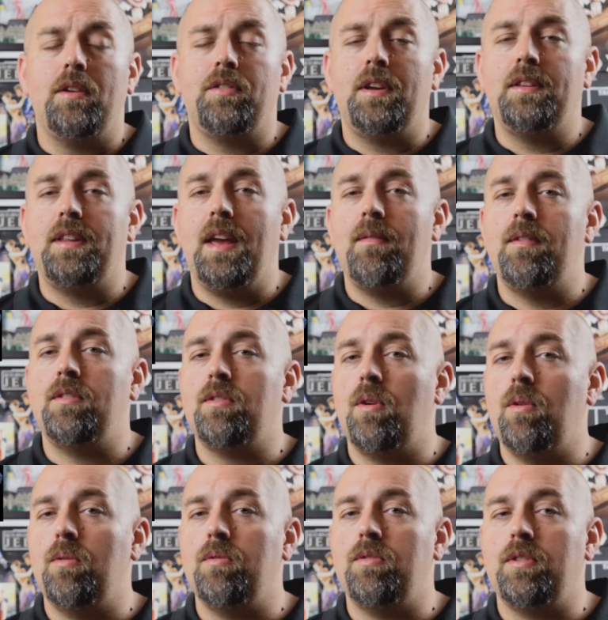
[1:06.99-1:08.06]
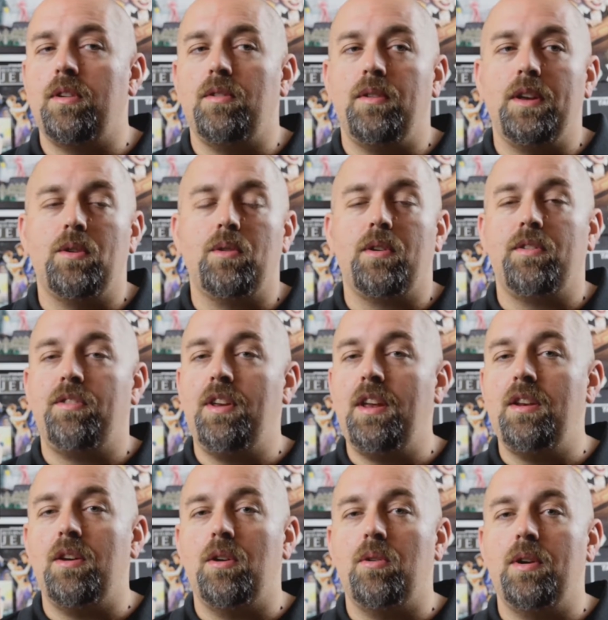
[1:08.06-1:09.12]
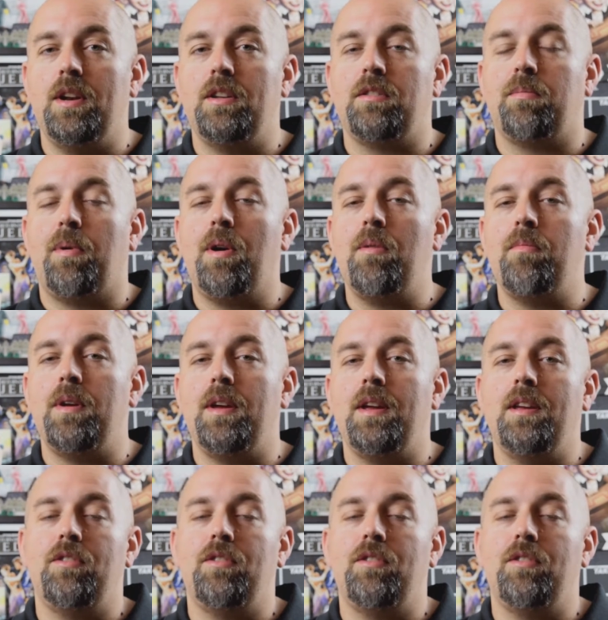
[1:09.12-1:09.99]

Seth Davis owns an illegal casino in his apartment.